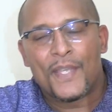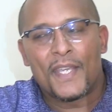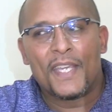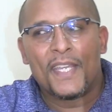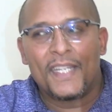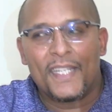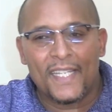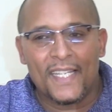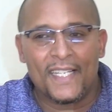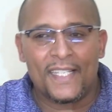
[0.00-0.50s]

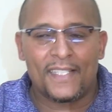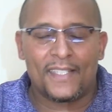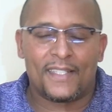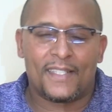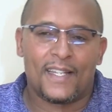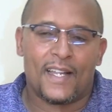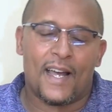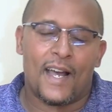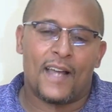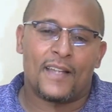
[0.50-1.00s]
It
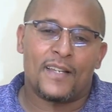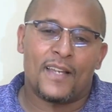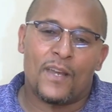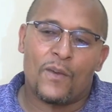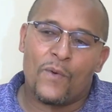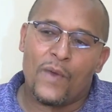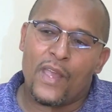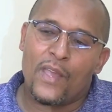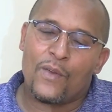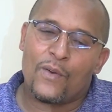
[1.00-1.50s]
is a
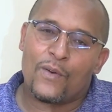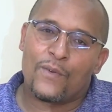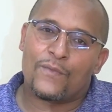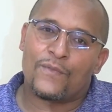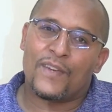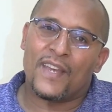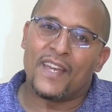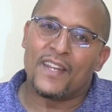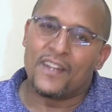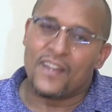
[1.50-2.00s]
way
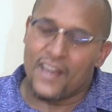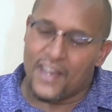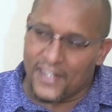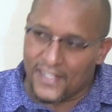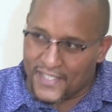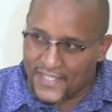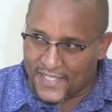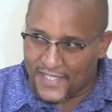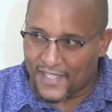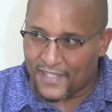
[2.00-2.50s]
of
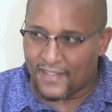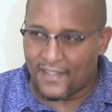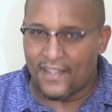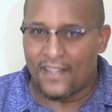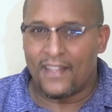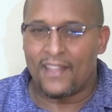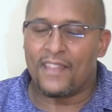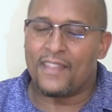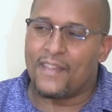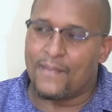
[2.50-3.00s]
enhancing
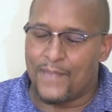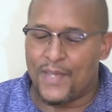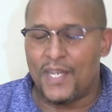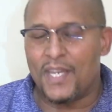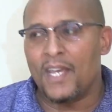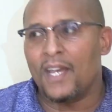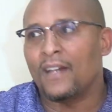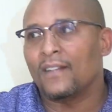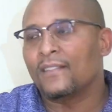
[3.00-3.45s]
the media.